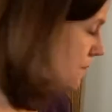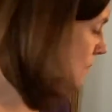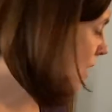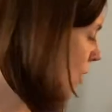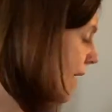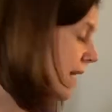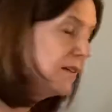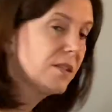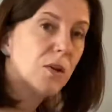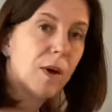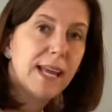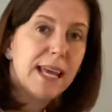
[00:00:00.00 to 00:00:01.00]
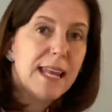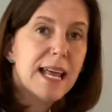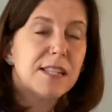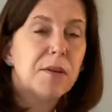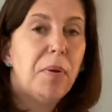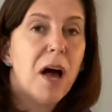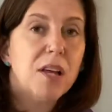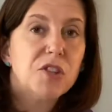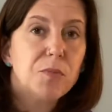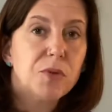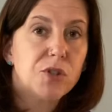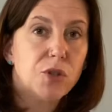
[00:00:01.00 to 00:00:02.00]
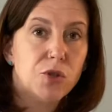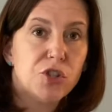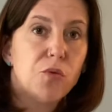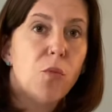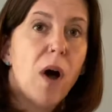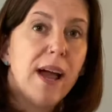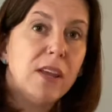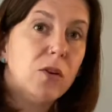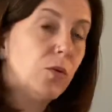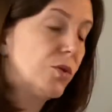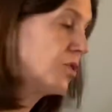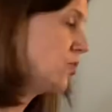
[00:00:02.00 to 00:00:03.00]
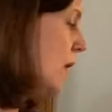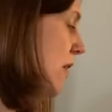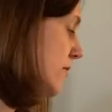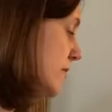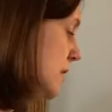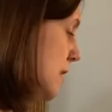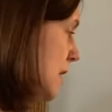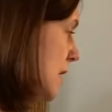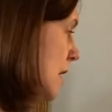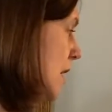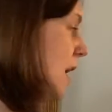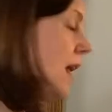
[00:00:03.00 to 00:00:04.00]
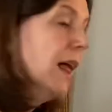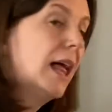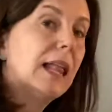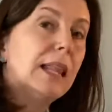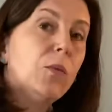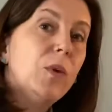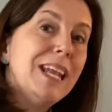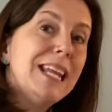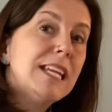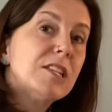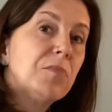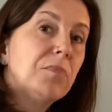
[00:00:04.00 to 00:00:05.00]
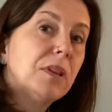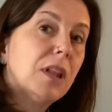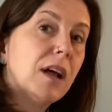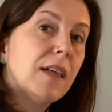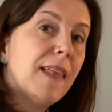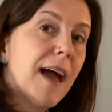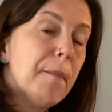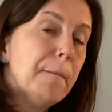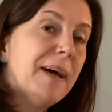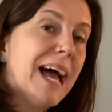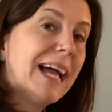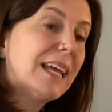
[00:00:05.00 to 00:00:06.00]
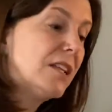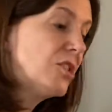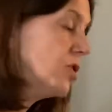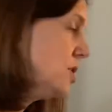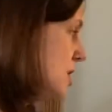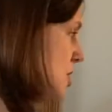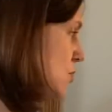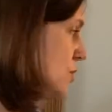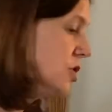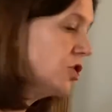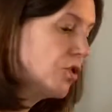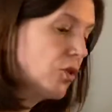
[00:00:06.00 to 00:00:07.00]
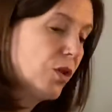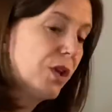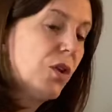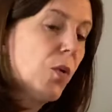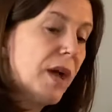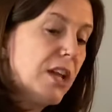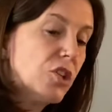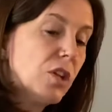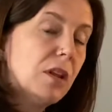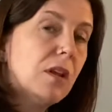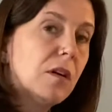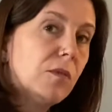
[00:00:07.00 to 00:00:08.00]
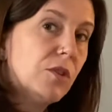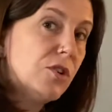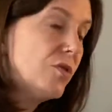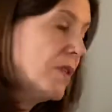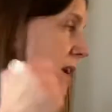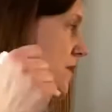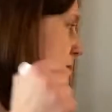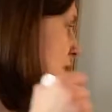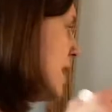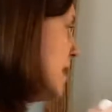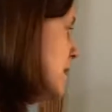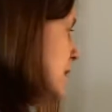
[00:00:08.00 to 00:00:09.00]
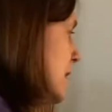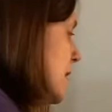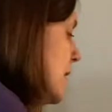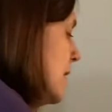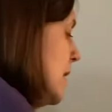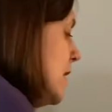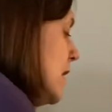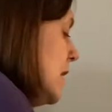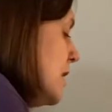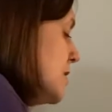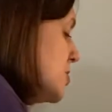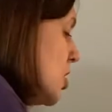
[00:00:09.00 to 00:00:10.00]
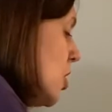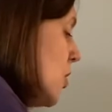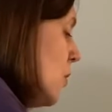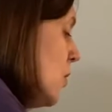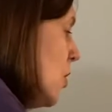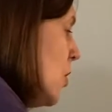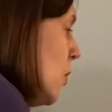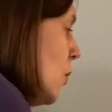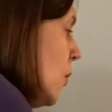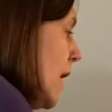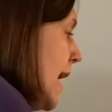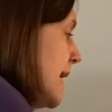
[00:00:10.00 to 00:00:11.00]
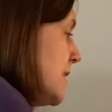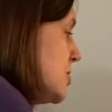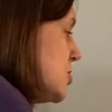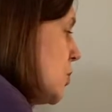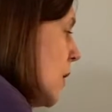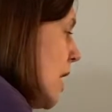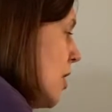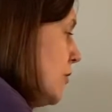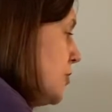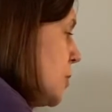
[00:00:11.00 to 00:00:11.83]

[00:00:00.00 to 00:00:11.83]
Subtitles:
Okay, so I get as a possible solution y equals 12. We need to plug that back into the original equation. I'm going to do that in red. So y is 12.